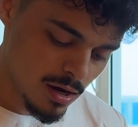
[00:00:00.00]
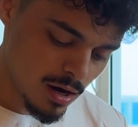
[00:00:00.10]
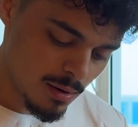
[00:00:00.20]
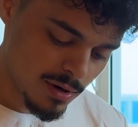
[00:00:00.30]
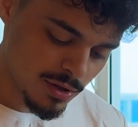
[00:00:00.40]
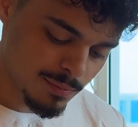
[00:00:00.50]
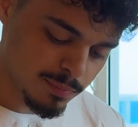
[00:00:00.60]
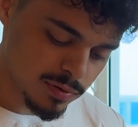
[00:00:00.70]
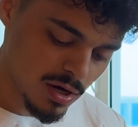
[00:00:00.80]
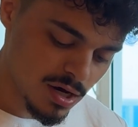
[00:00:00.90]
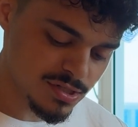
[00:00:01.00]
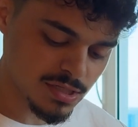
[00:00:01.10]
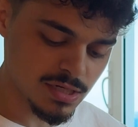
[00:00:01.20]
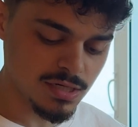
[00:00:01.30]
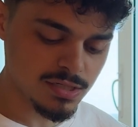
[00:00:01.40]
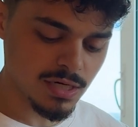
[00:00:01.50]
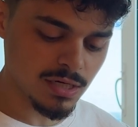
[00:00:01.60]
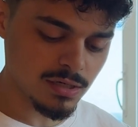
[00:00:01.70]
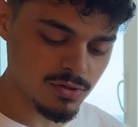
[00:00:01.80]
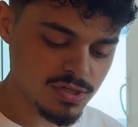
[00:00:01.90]
a month plus is
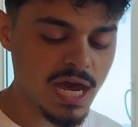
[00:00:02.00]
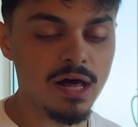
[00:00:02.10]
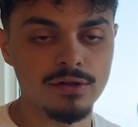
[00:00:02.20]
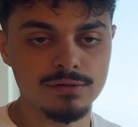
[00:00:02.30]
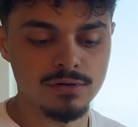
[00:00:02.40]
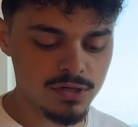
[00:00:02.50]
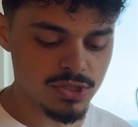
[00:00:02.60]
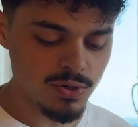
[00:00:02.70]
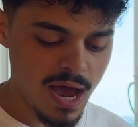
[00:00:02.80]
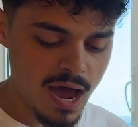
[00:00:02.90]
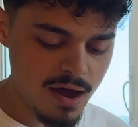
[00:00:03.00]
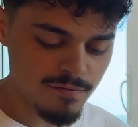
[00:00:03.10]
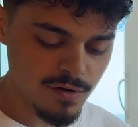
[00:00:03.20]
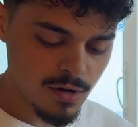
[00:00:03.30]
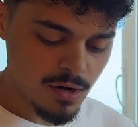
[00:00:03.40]
like you're scaling because you have